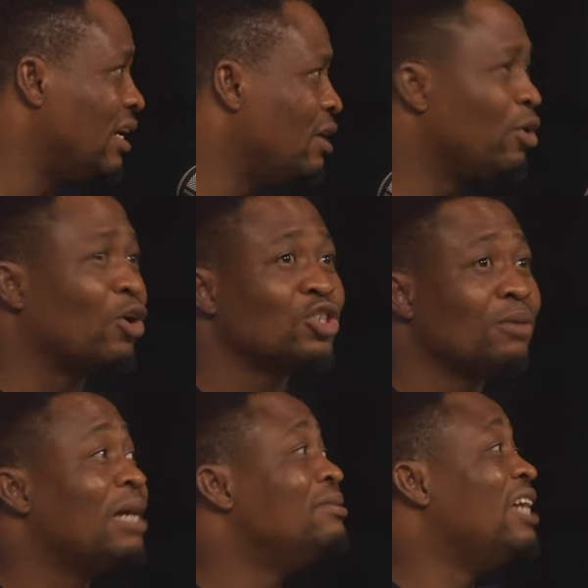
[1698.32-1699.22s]
because
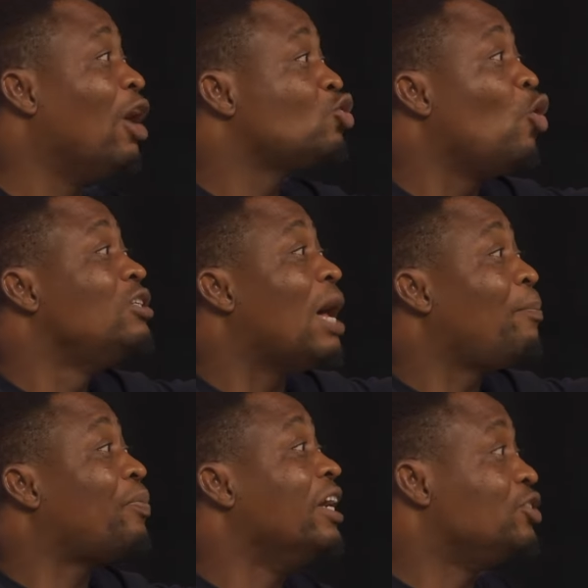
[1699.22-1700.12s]
sometimes they're also under
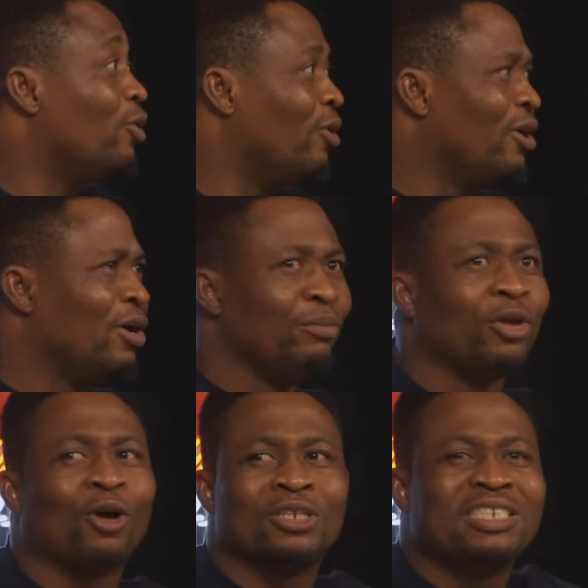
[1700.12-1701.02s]
pressure
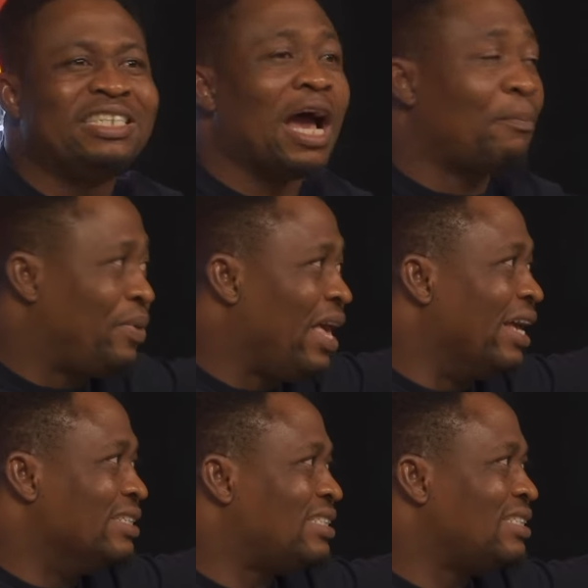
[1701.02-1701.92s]
because their
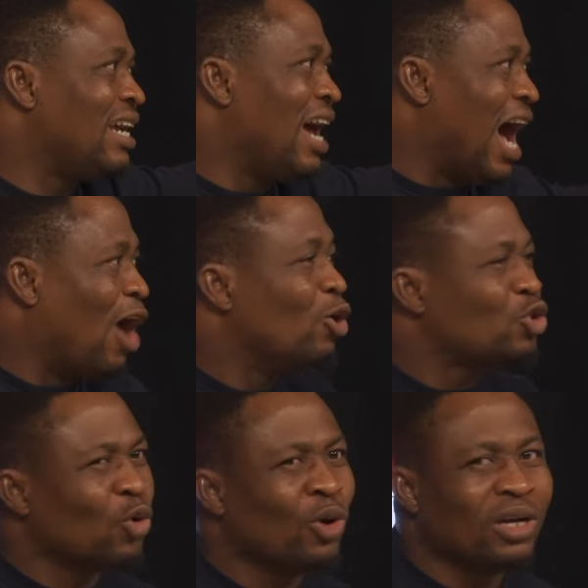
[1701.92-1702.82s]
peers are also